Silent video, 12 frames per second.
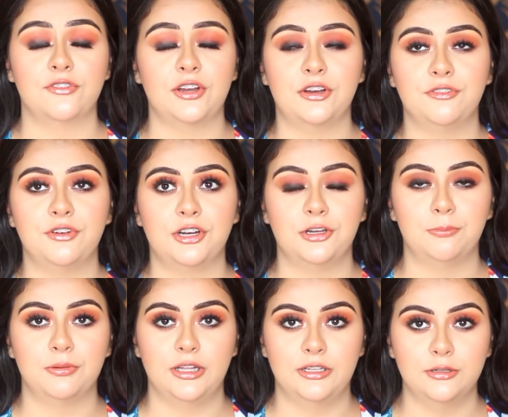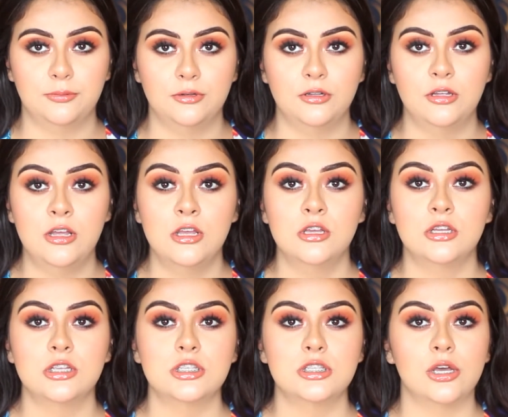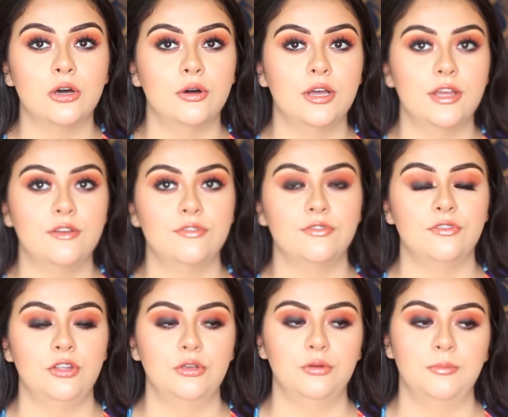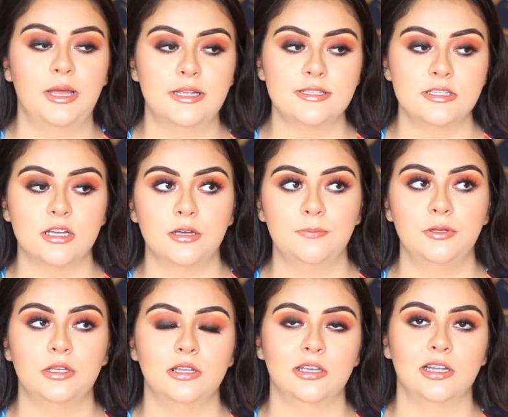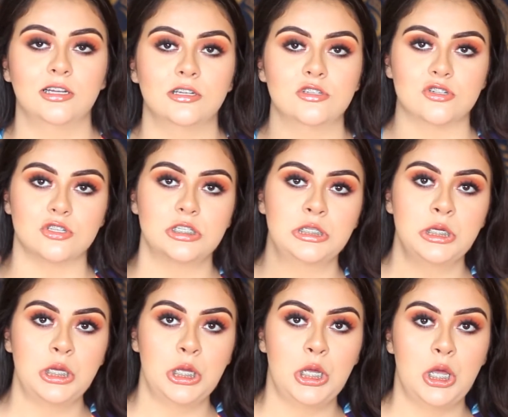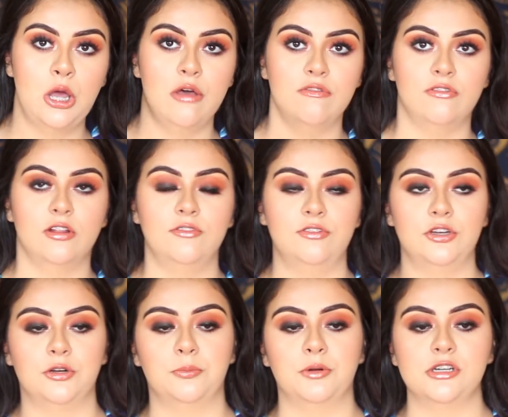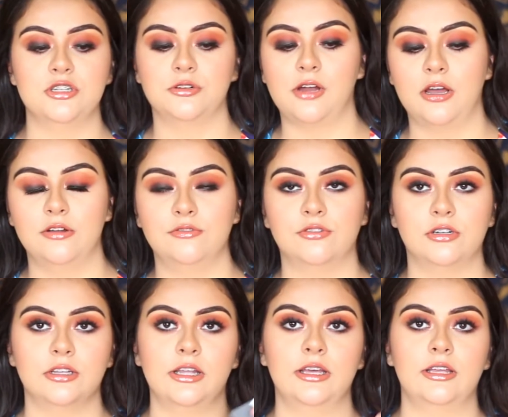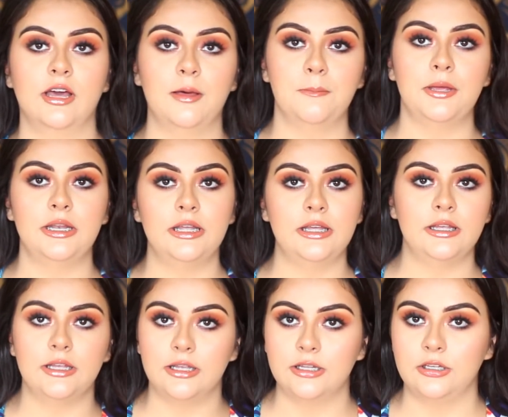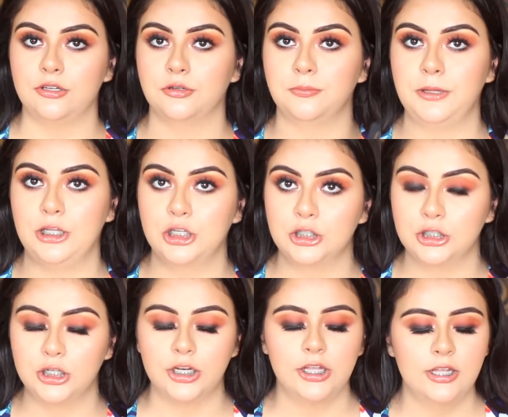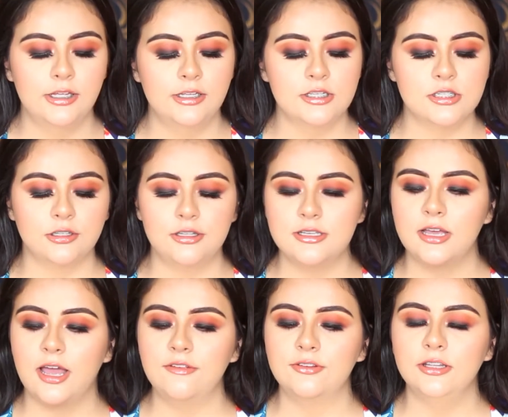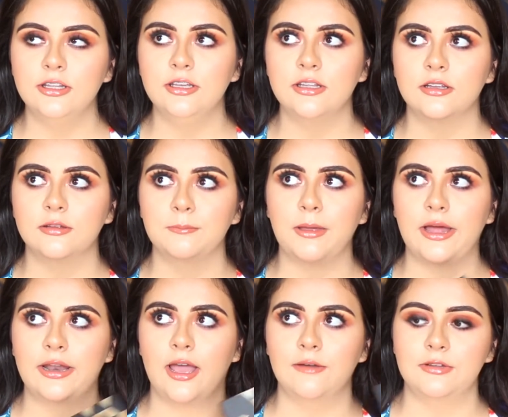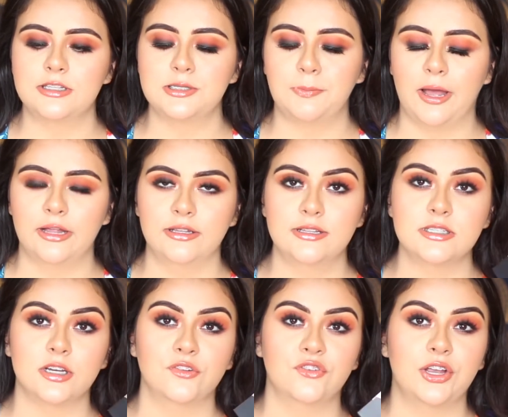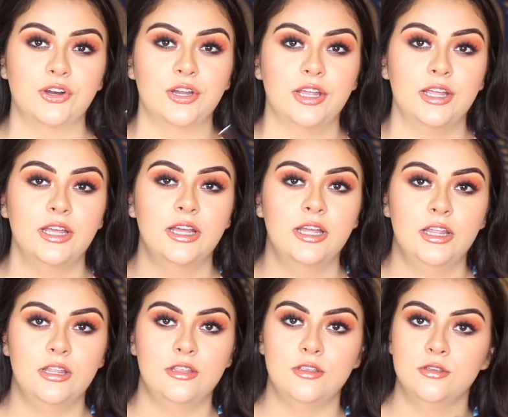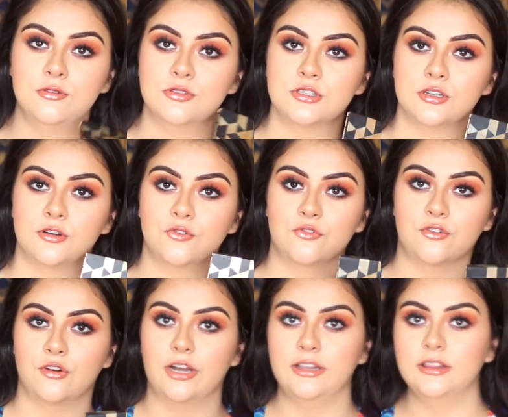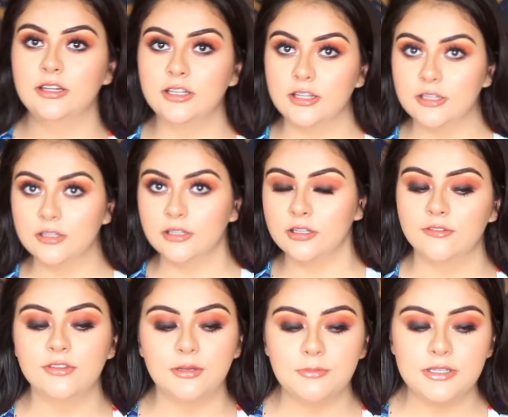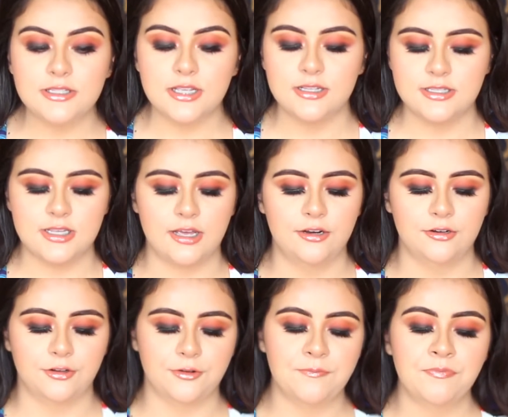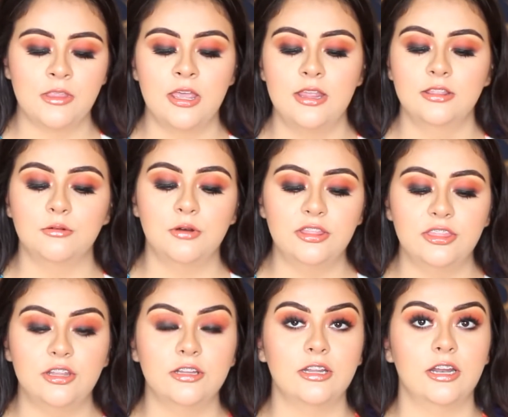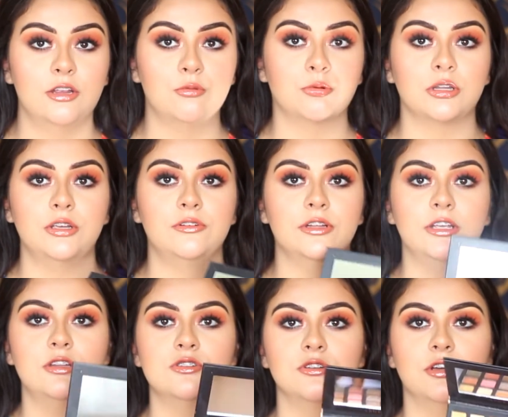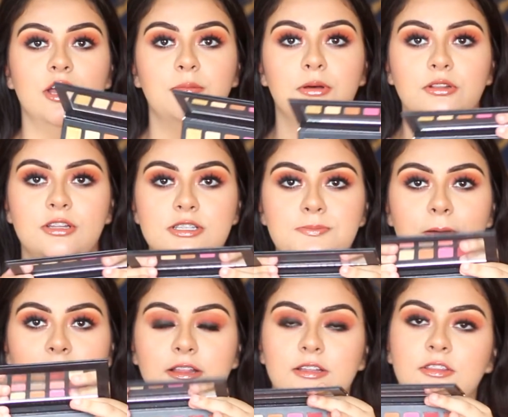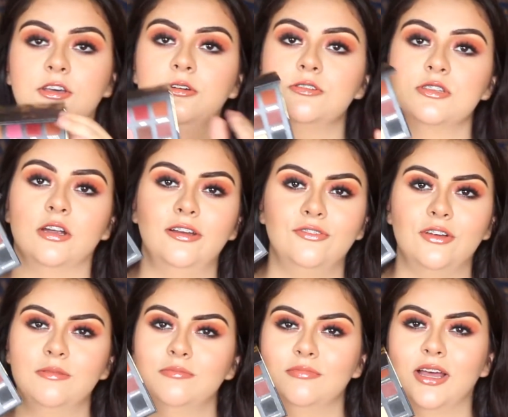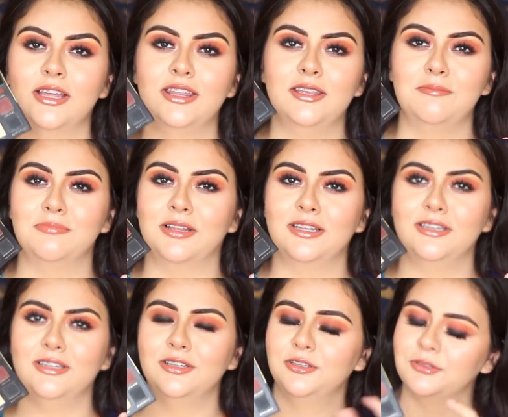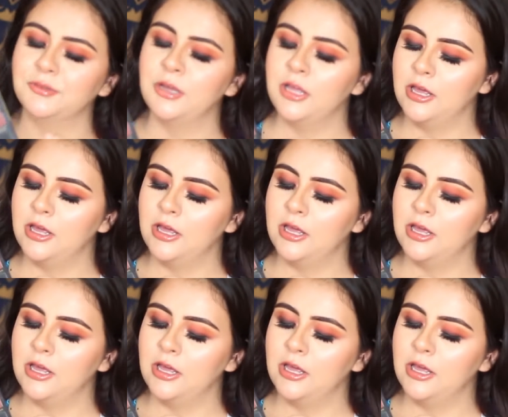very, very blendable. So if you mess up, you can kind of just fluff your brush around for like a minute and you'll be good. So I feel like Bad Habits palettes are very user friendly, if that makes sense. I don't know. The one thing that I really enjoy about this palette though, sorry if I keep blinding you,